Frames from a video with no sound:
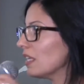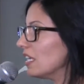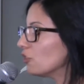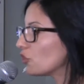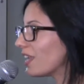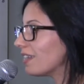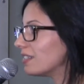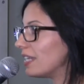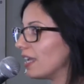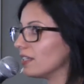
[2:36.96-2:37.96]
Each
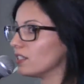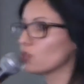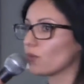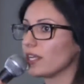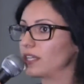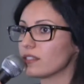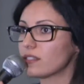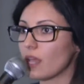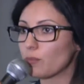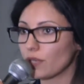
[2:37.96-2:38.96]
candidate is running a
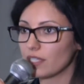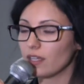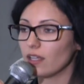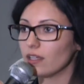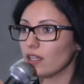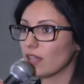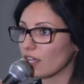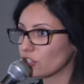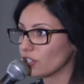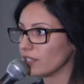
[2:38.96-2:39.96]
separate
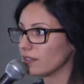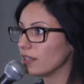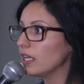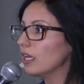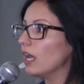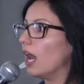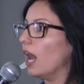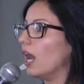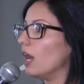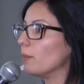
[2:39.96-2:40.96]
election,
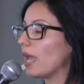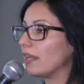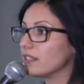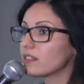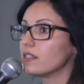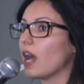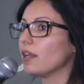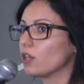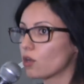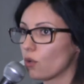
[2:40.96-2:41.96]
and it's
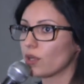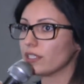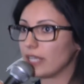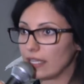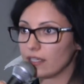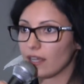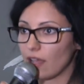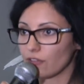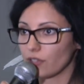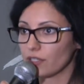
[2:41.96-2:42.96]
not a coordinated
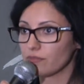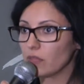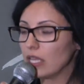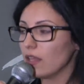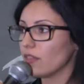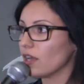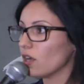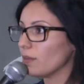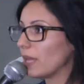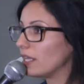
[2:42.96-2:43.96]
effort.
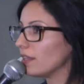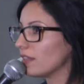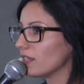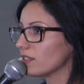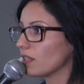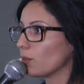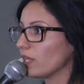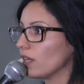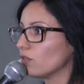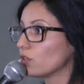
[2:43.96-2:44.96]
There are many things that
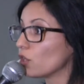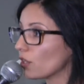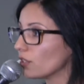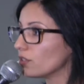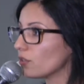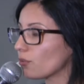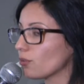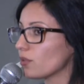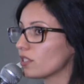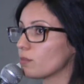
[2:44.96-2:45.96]
we have learned
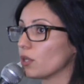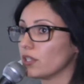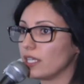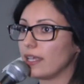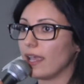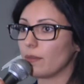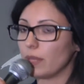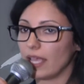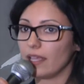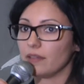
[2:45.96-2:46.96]
through this Bernie
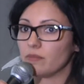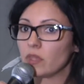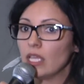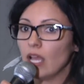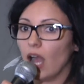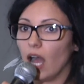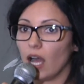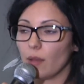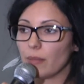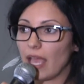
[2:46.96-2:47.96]
campaign.
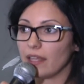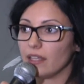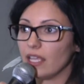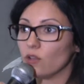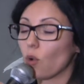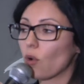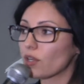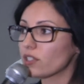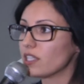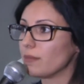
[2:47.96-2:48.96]
And in
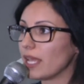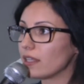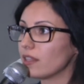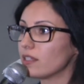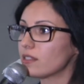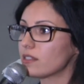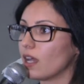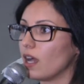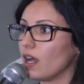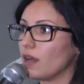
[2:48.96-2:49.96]
order to make this
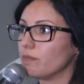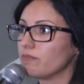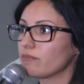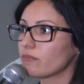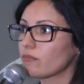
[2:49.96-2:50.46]
a